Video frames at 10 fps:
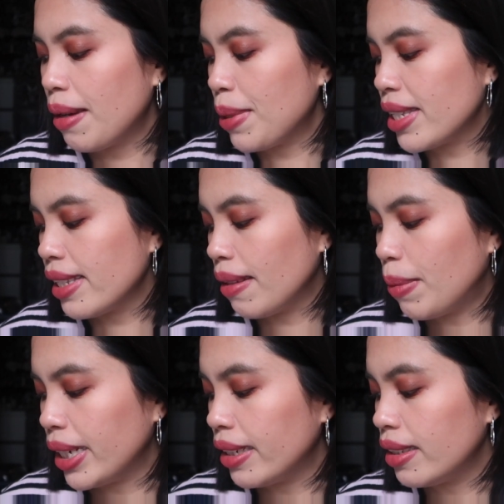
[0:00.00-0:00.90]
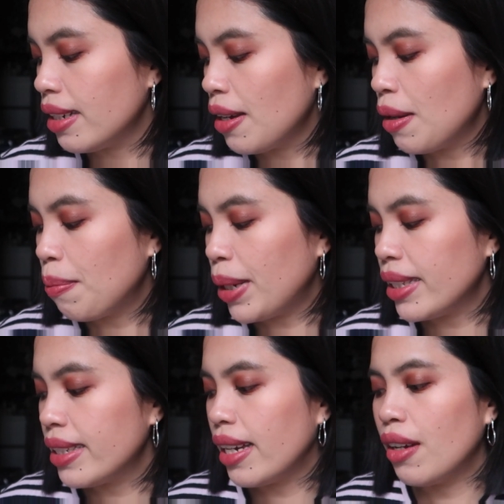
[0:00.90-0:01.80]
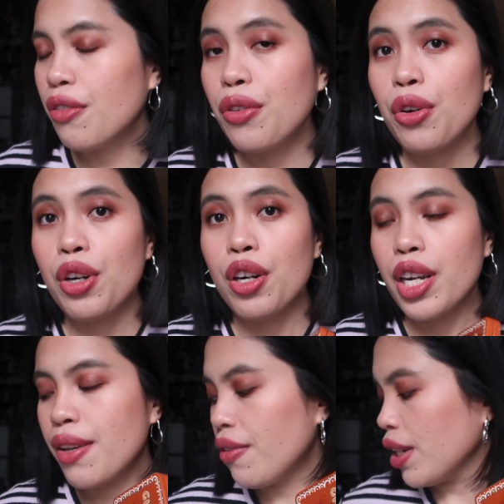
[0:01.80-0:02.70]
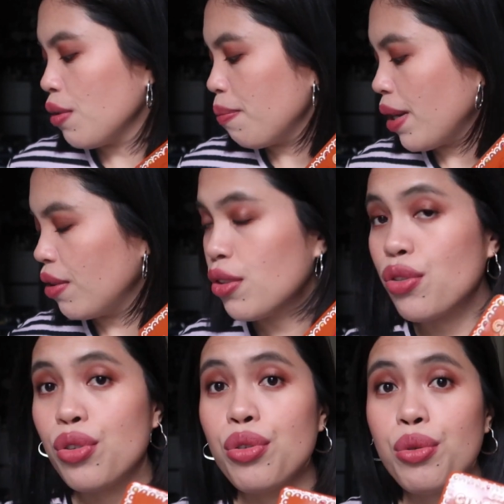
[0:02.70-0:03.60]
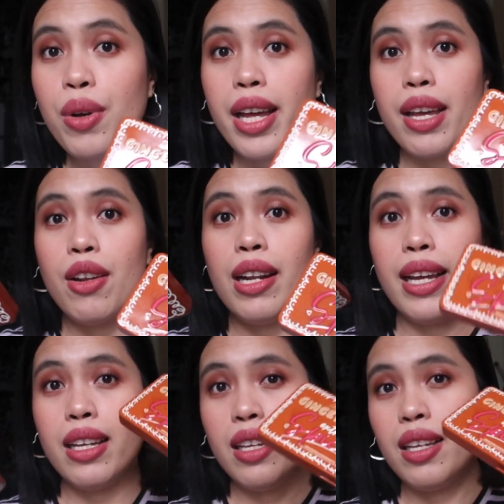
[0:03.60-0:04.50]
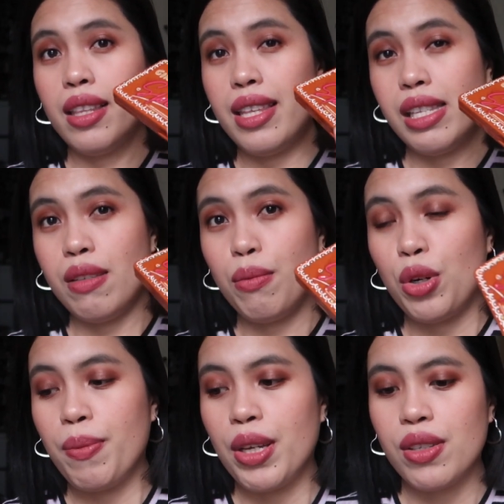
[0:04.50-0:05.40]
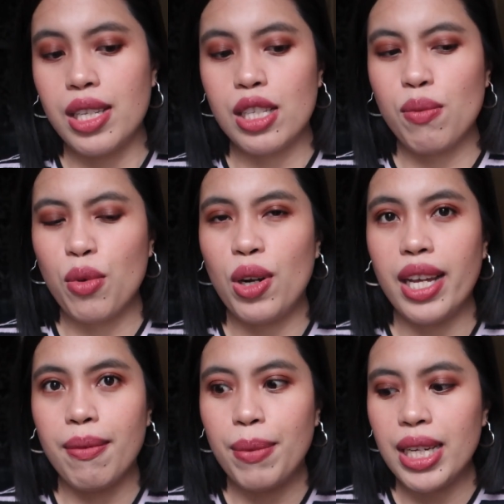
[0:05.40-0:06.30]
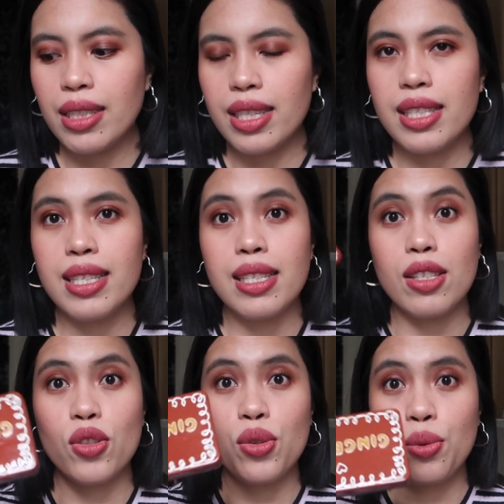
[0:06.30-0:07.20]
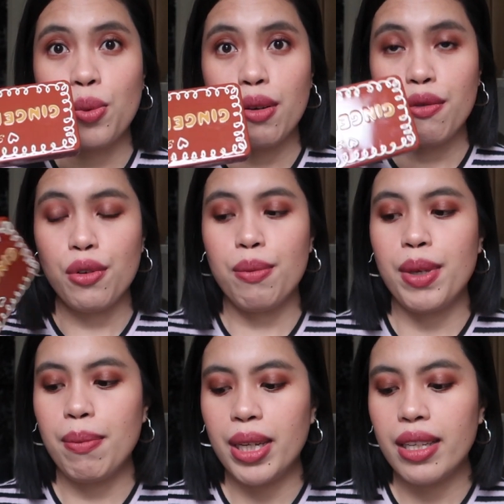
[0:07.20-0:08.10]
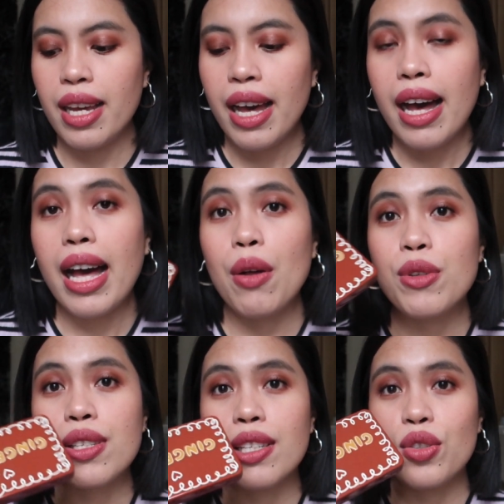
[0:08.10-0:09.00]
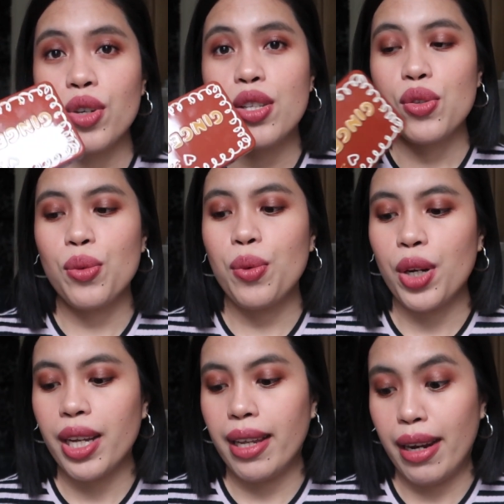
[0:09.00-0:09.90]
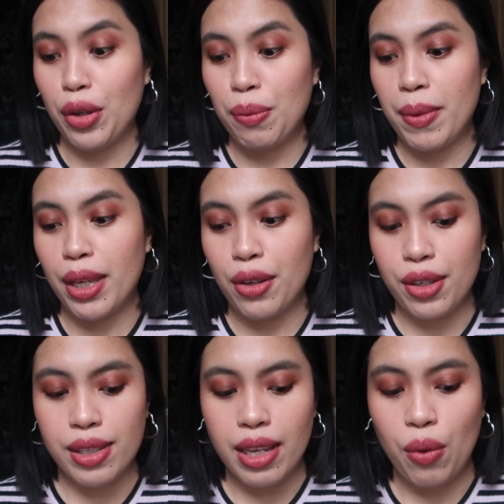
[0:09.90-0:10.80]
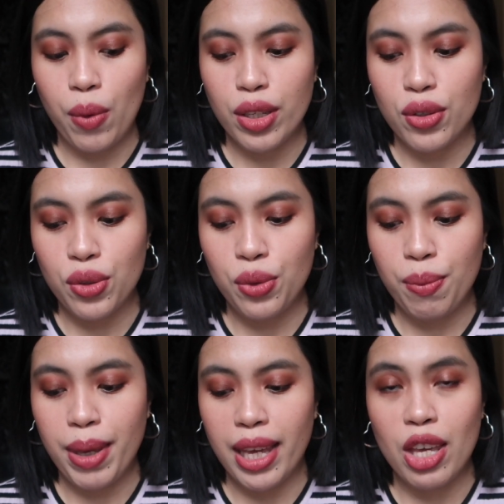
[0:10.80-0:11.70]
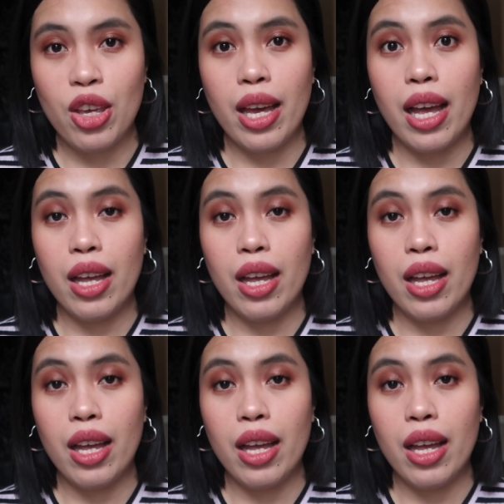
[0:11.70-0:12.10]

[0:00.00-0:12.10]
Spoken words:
I might still buy it. But yeah, if I compare the two, I like this more because it's more like my shades. This is too warm for me, but I will still try to work it out because I want to make